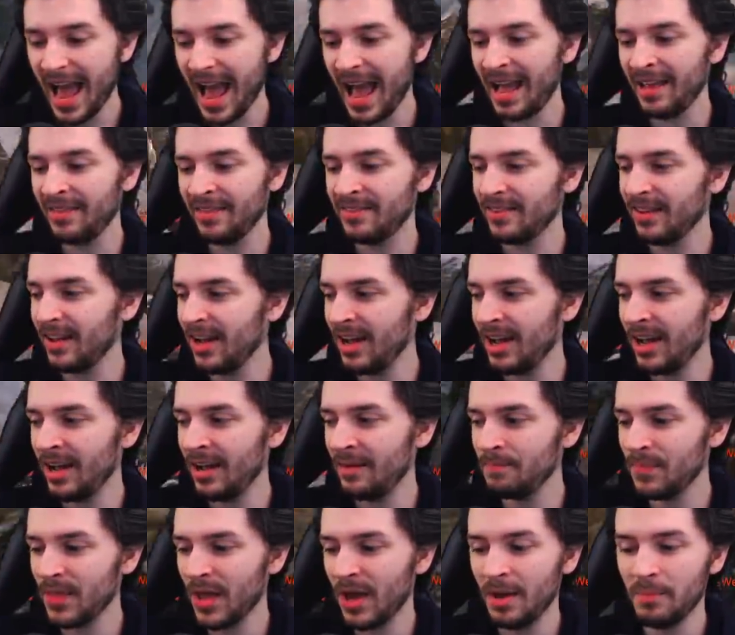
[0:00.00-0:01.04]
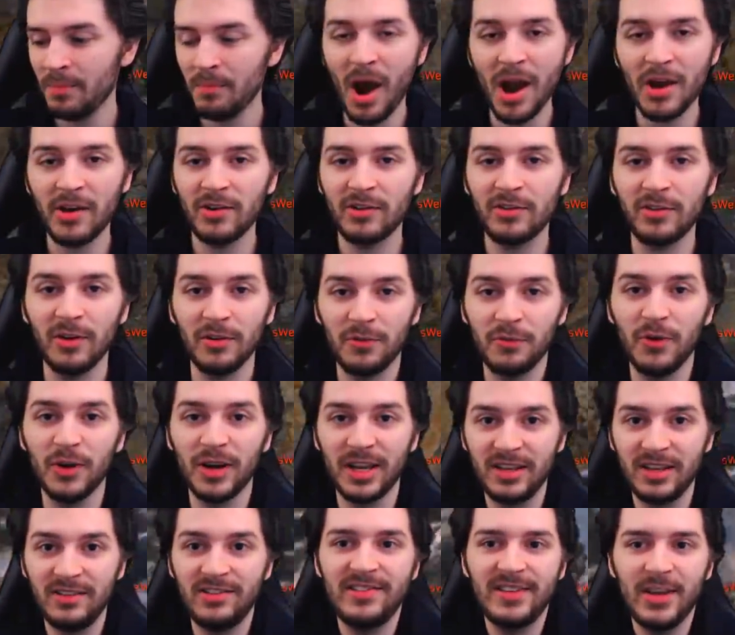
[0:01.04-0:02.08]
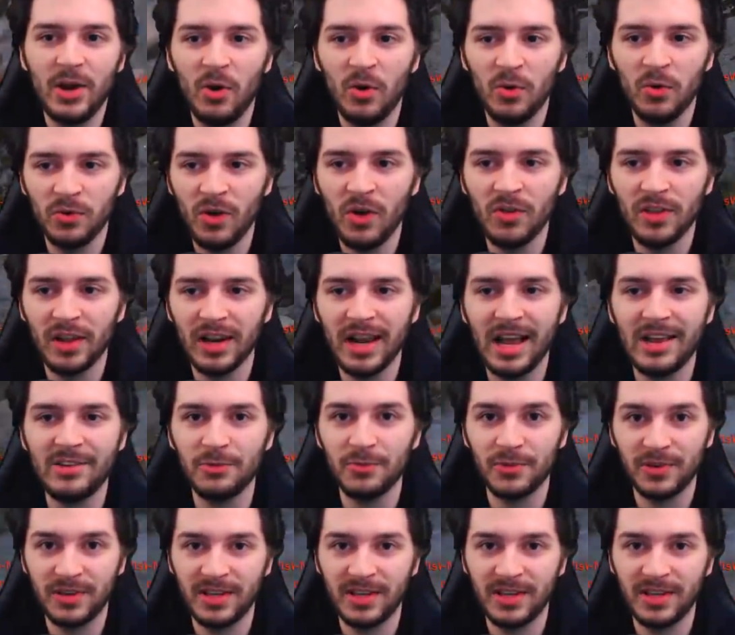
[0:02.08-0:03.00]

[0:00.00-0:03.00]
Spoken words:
and Microsoft for still nonetheless